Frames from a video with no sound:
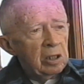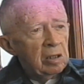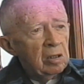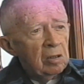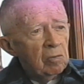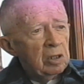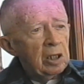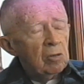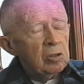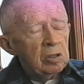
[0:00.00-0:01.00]
They went
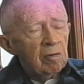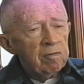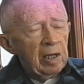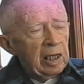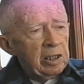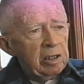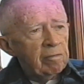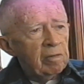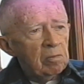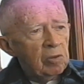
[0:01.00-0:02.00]
out to the flat to
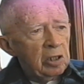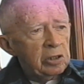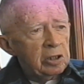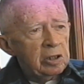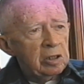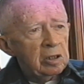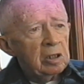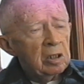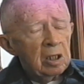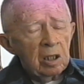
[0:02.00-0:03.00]
different places to the
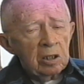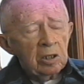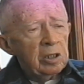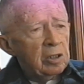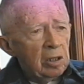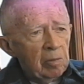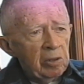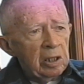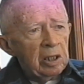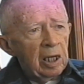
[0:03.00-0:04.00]
to the
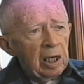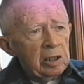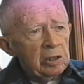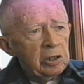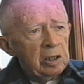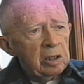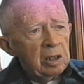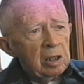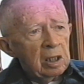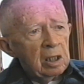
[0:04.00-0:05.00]
Columbia Gardens and,
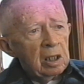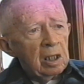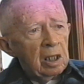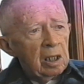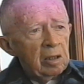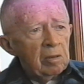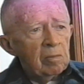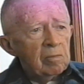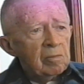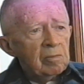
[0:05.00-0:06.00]

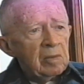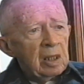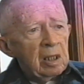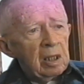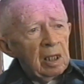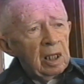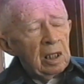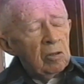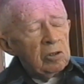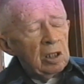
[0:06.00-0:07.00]
uh,
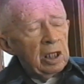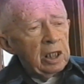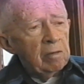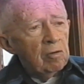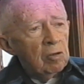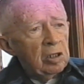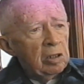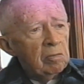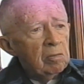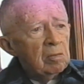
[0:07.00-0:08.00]
and out to Lake Avoca.
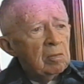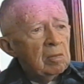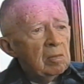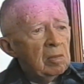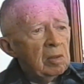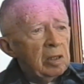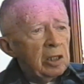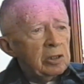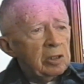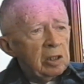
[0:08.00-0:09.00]

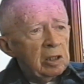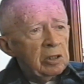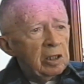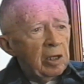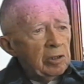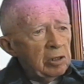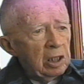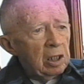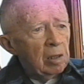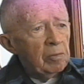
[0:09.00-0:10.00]
That's the, the country
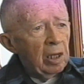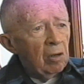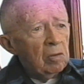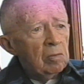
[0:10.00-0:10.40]
club now.